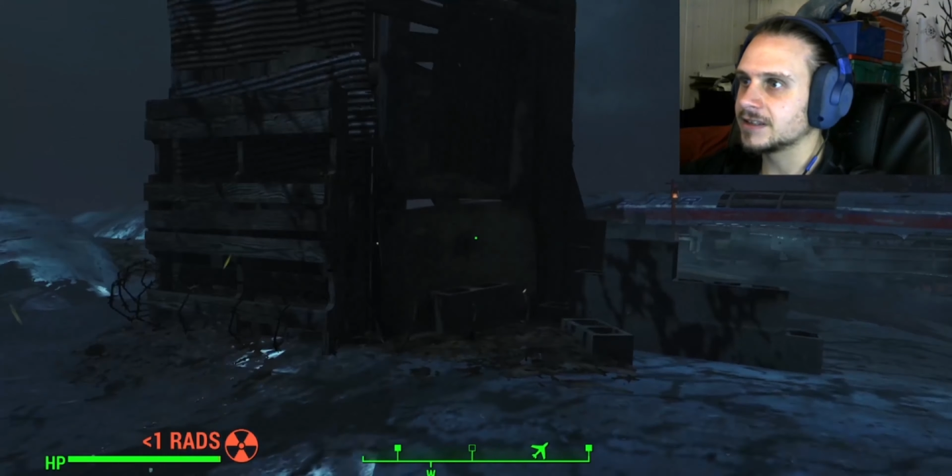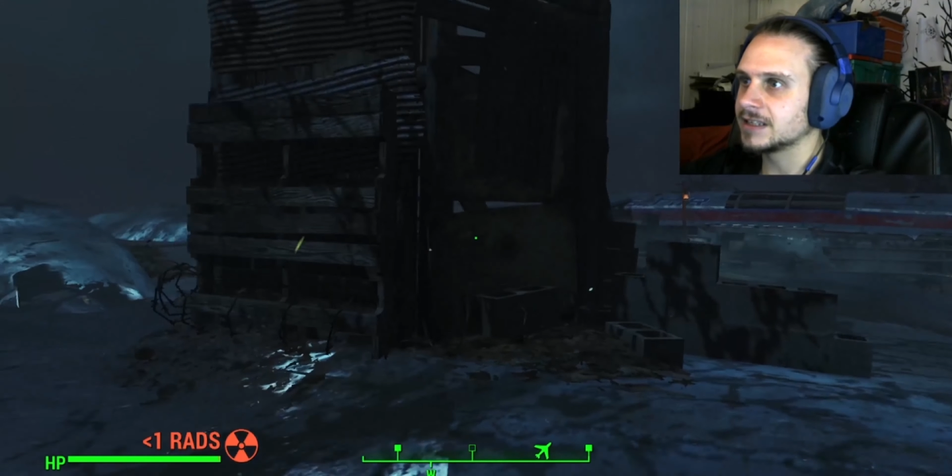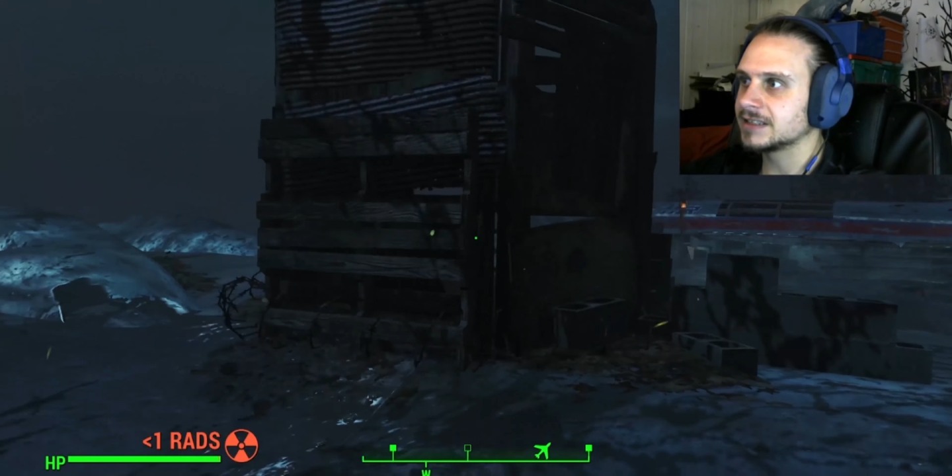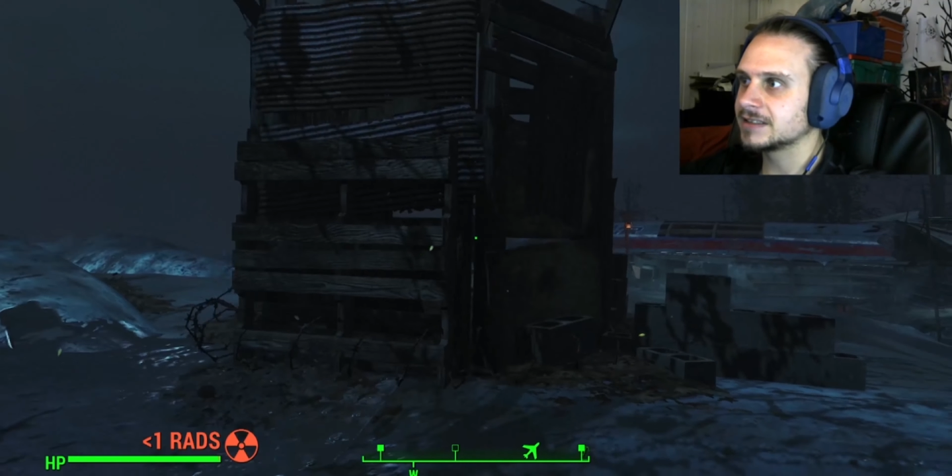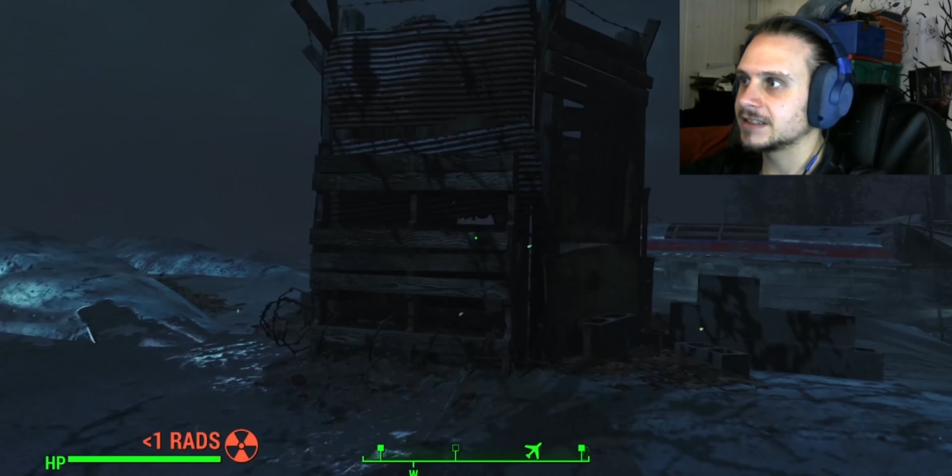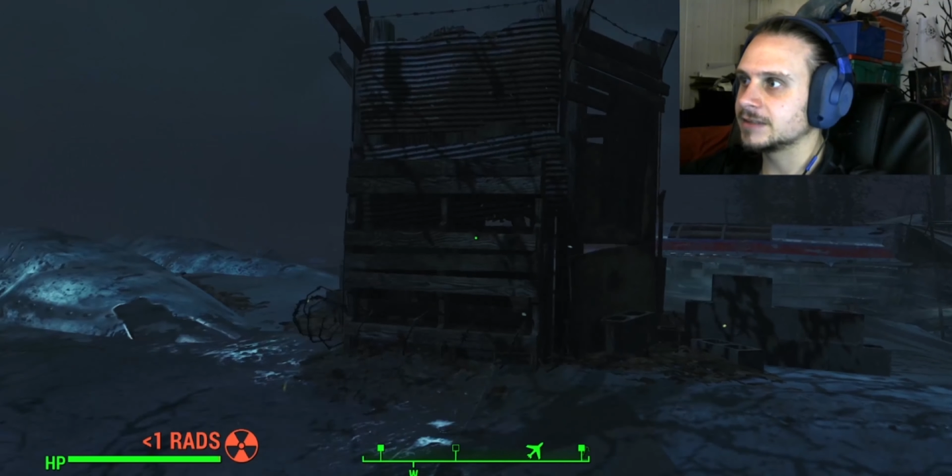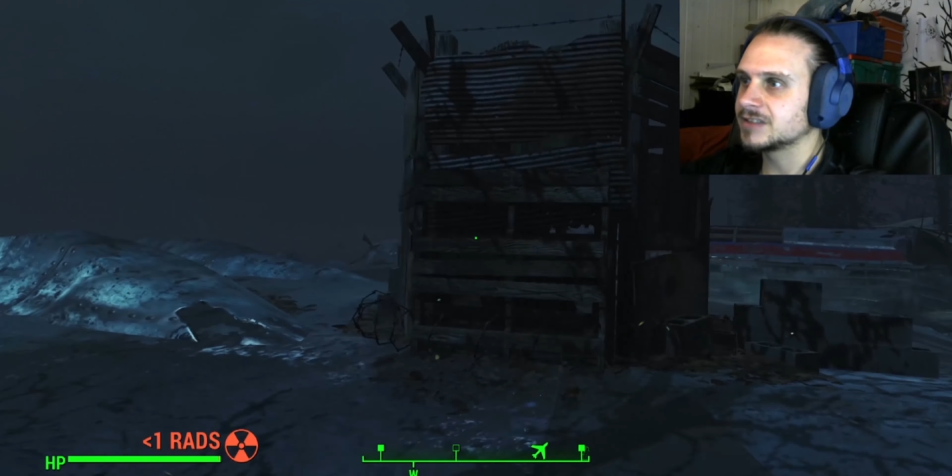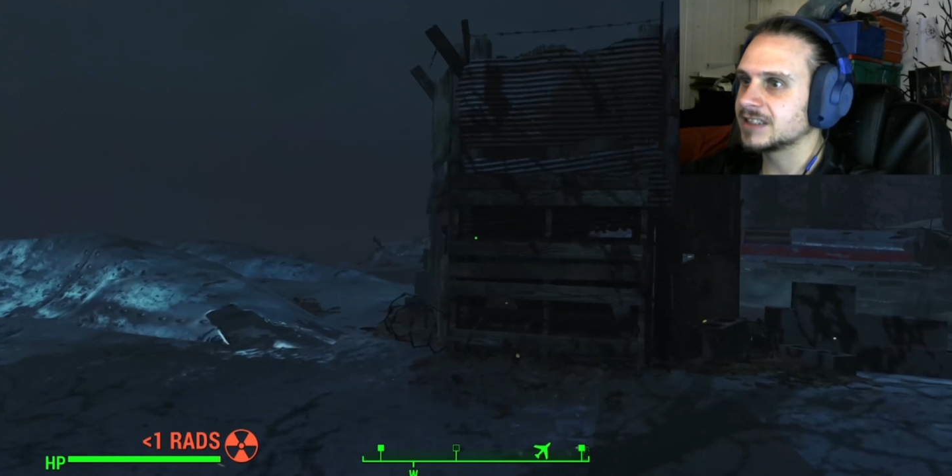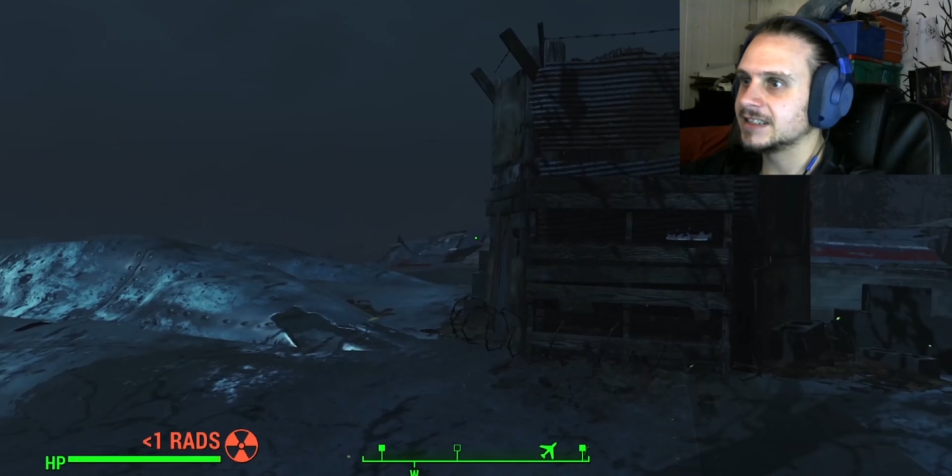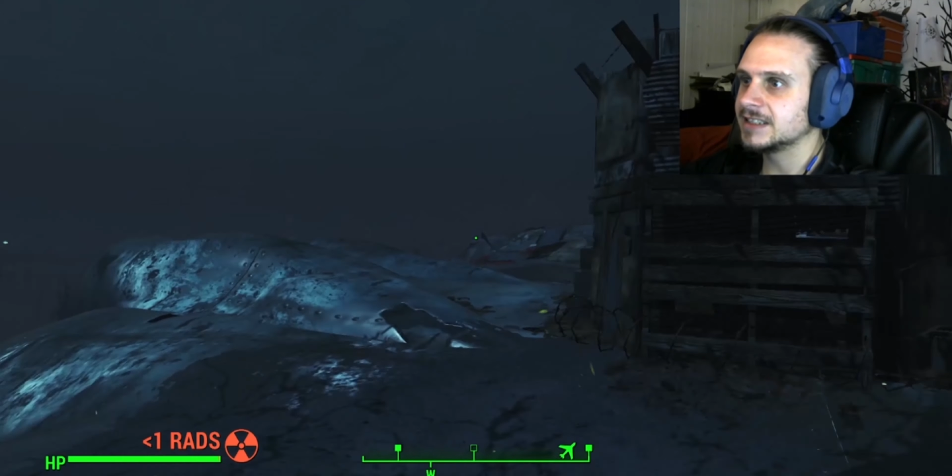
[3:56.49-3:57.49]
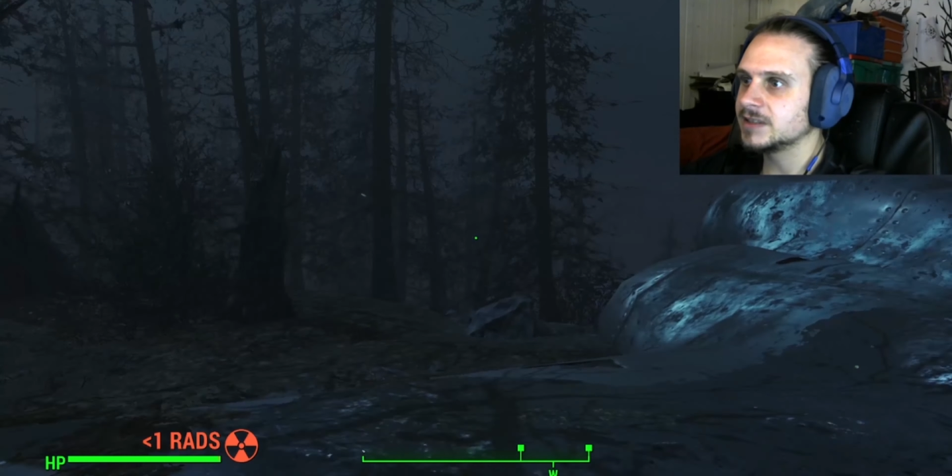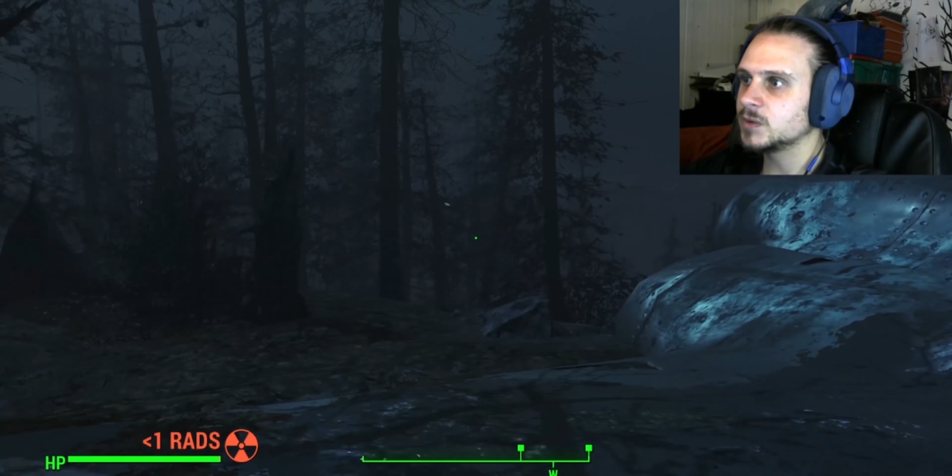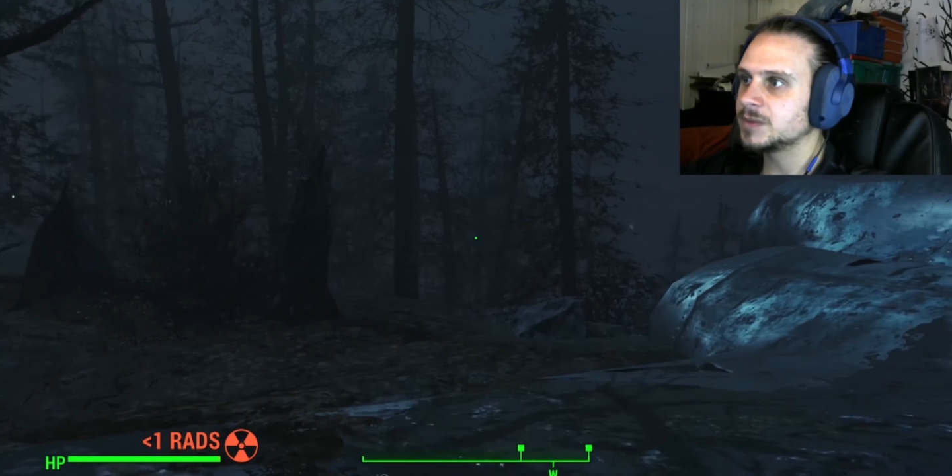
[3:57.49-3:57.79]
That seems a little